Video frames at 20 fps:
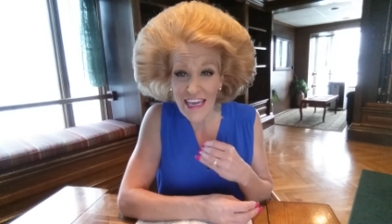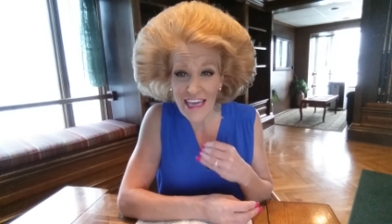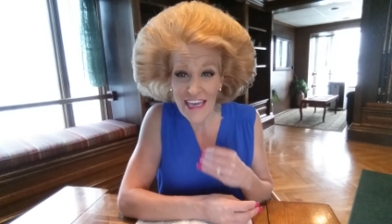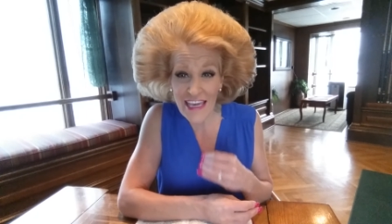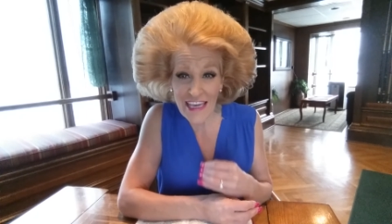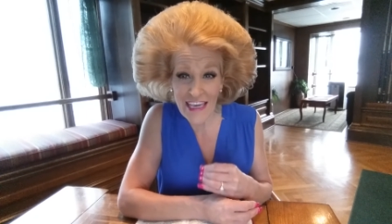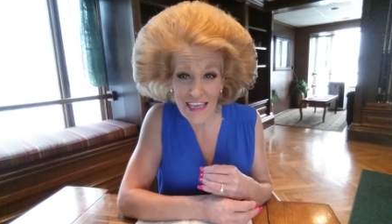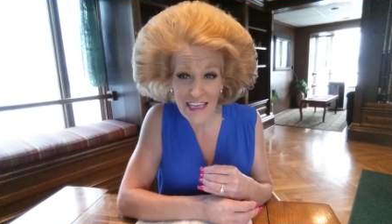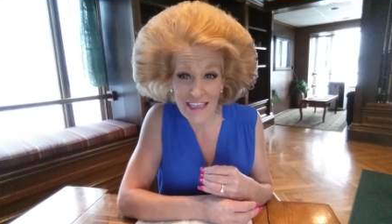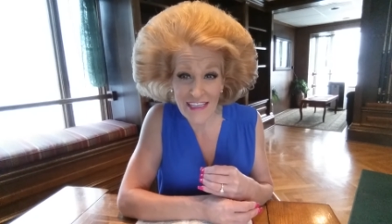
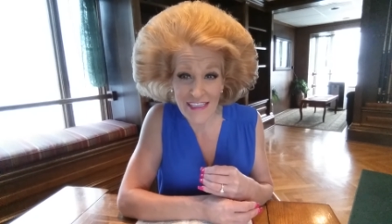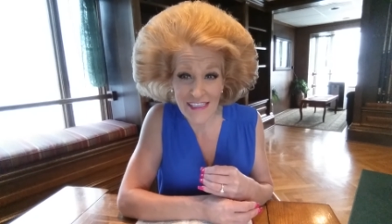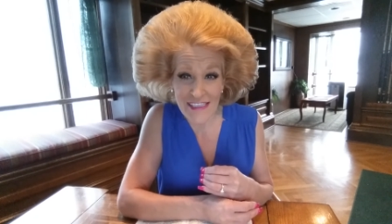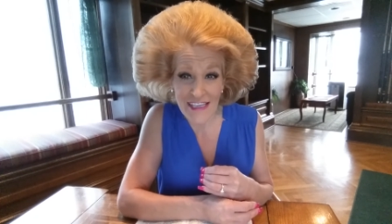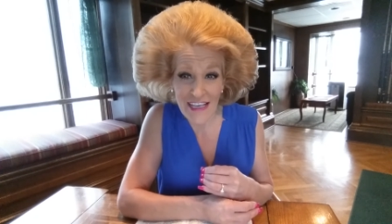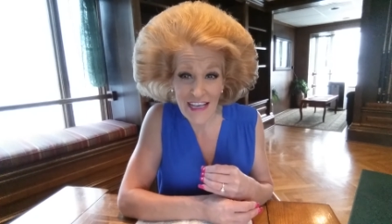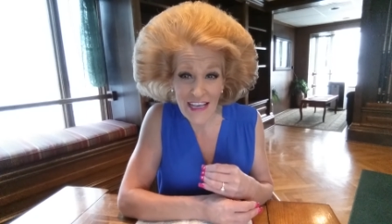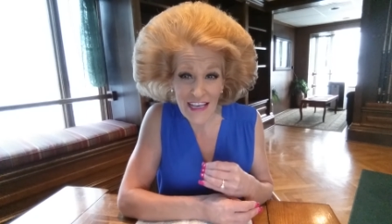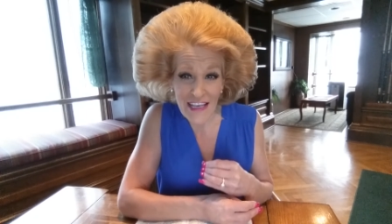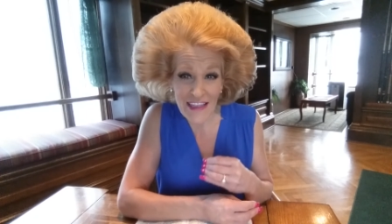
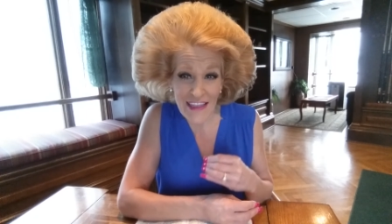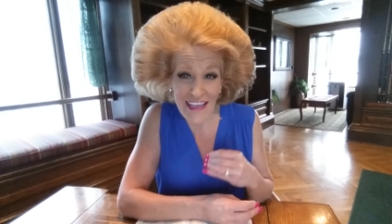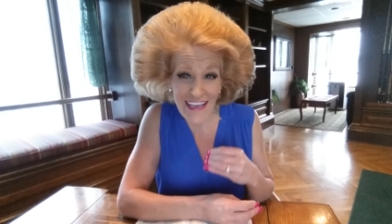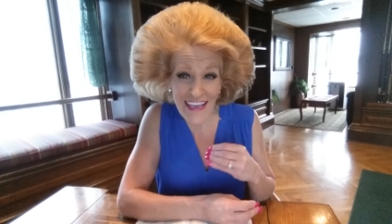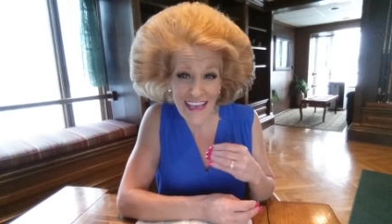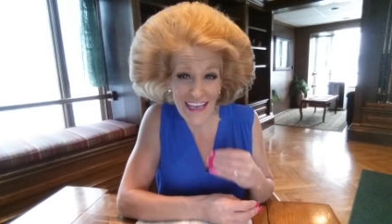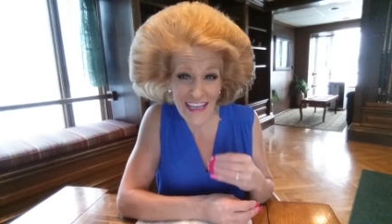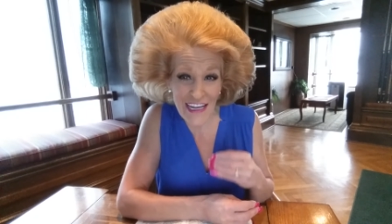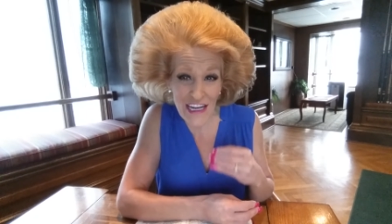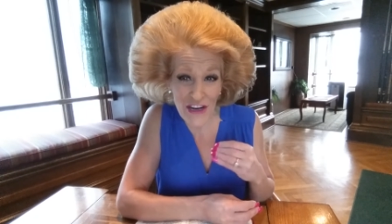is the
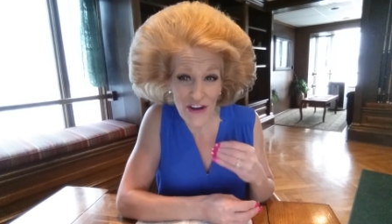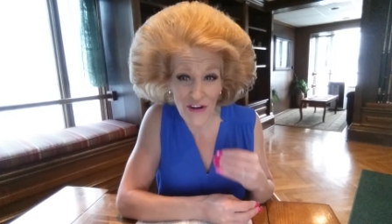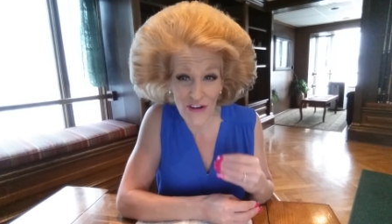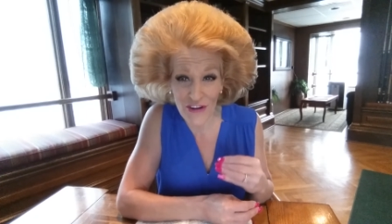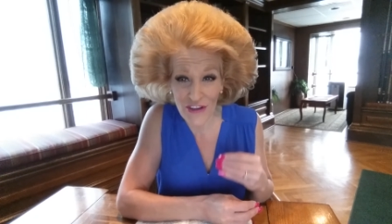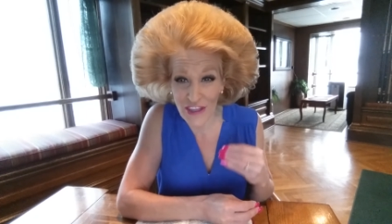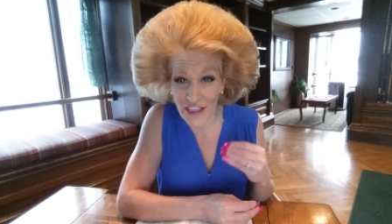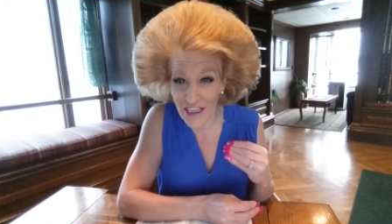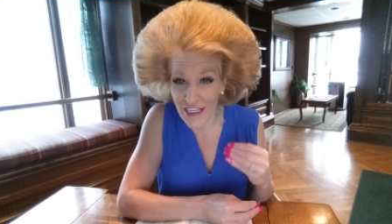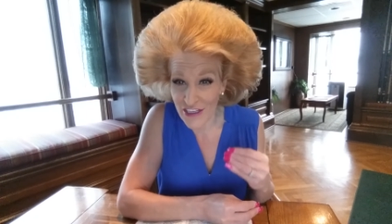hidden
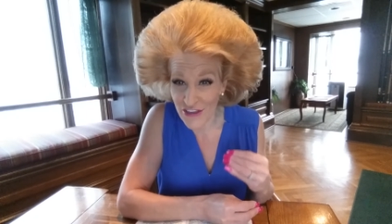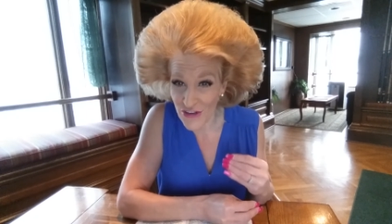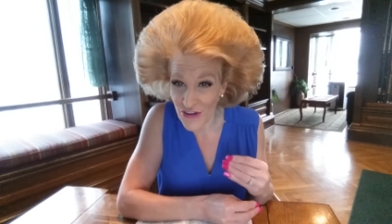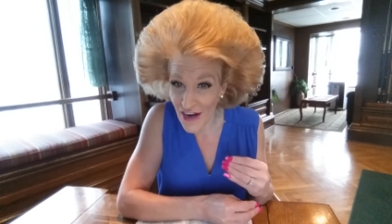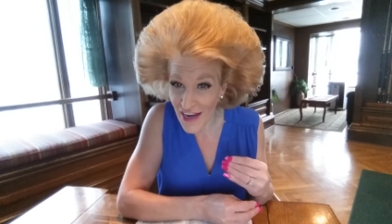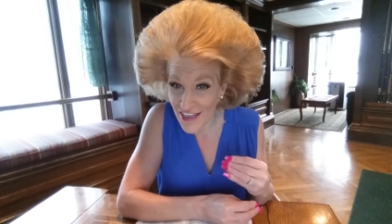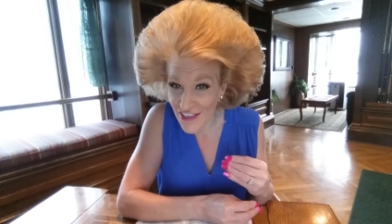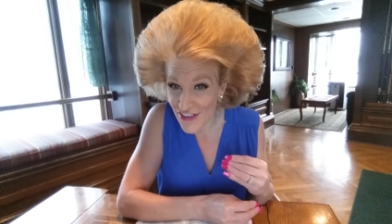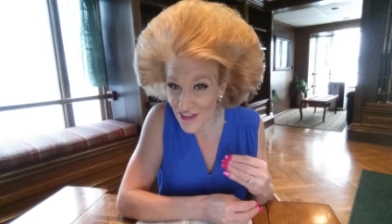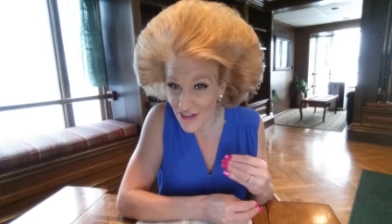earthly
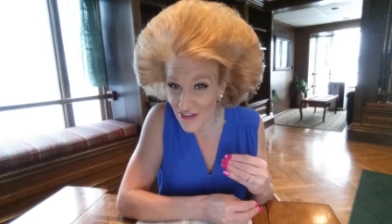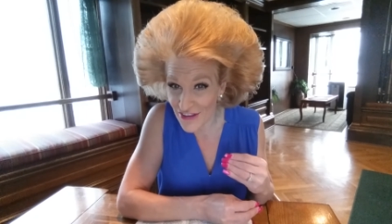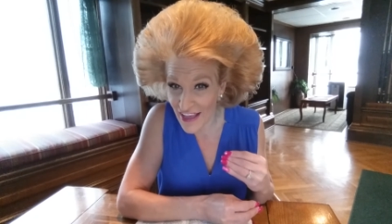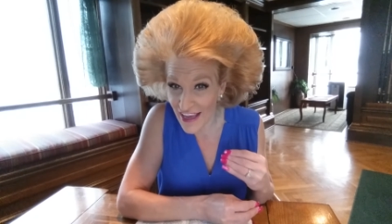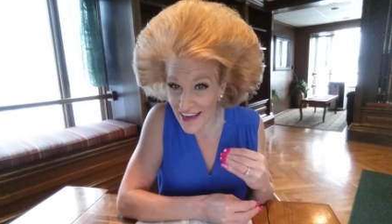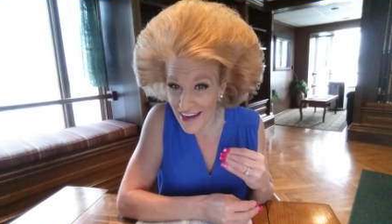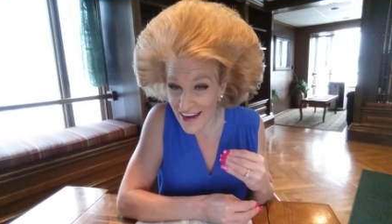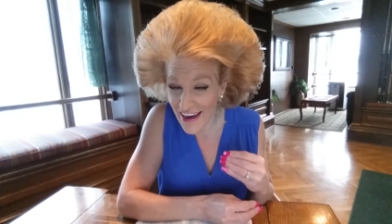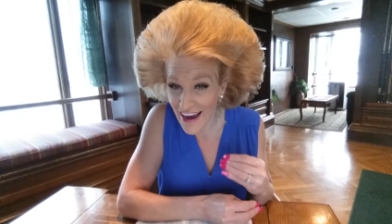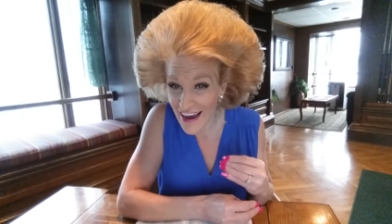treasure
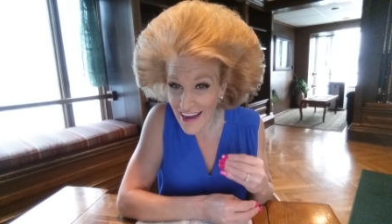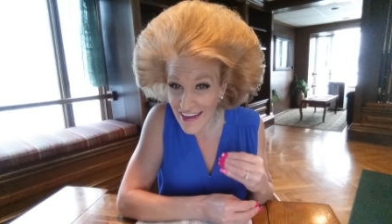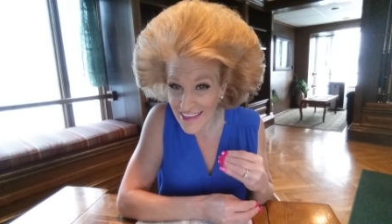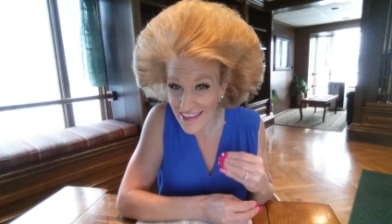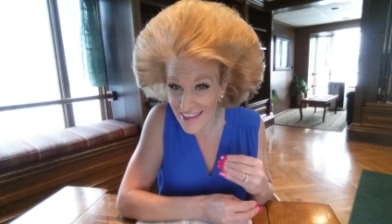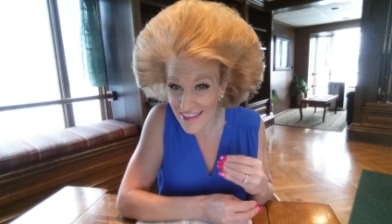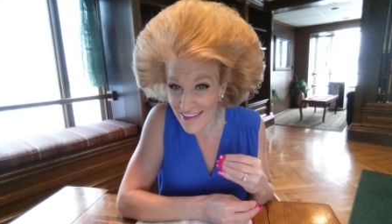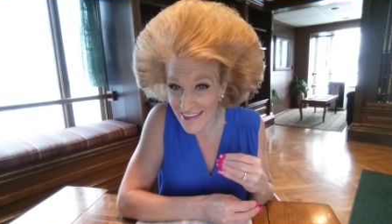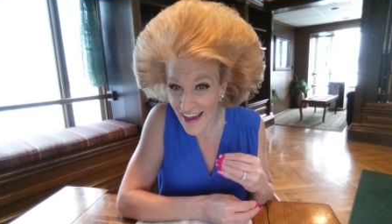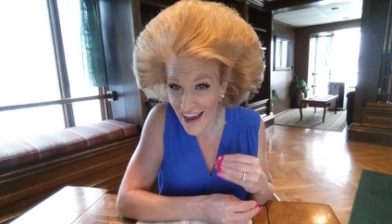that God
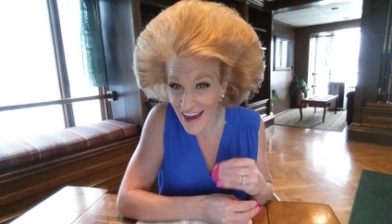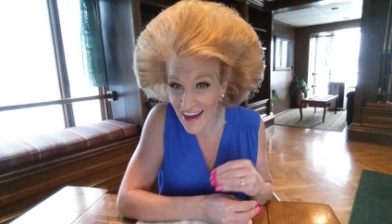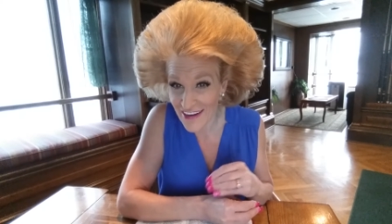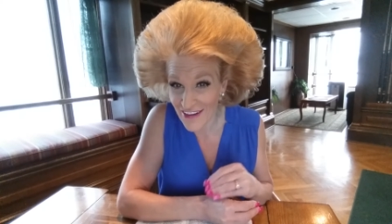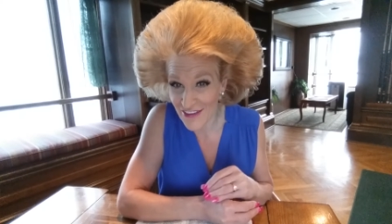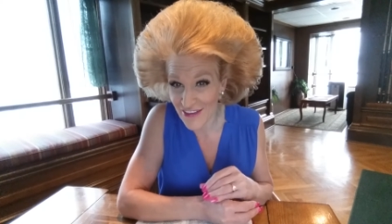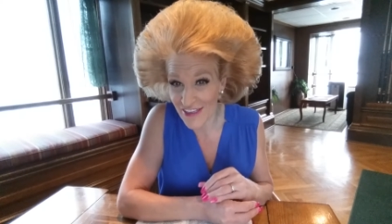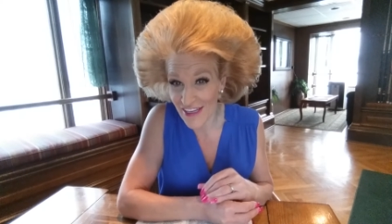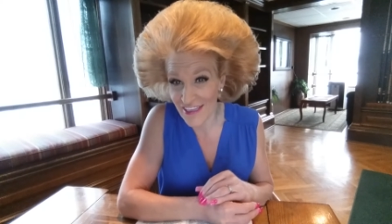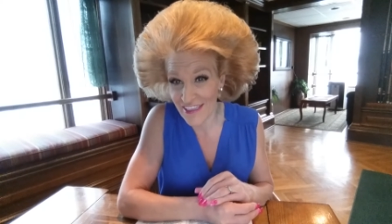
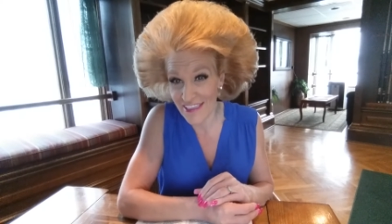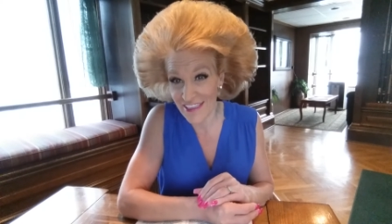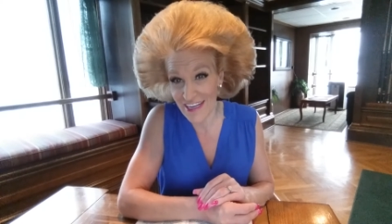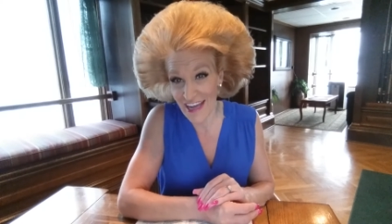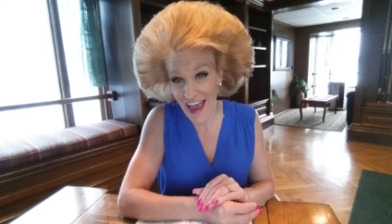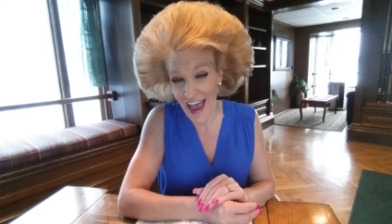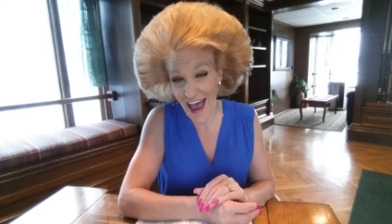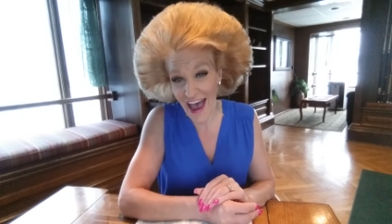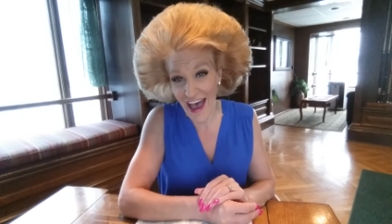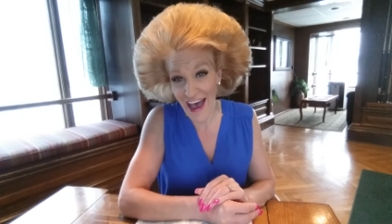desires us
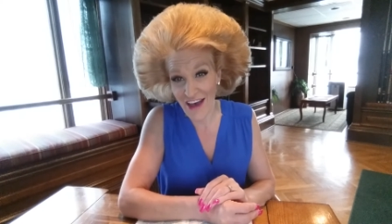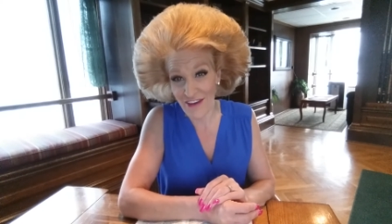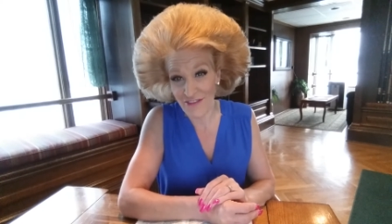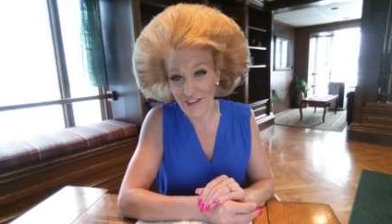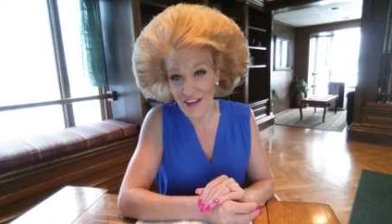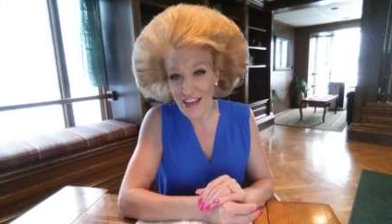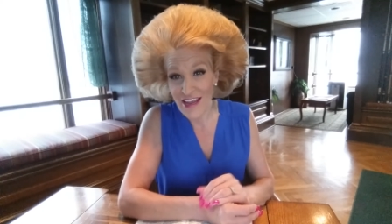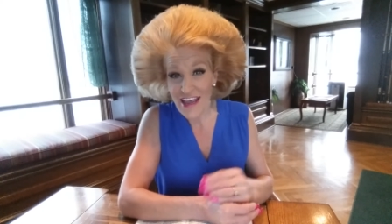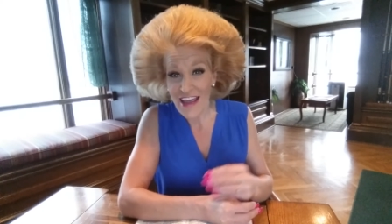to have.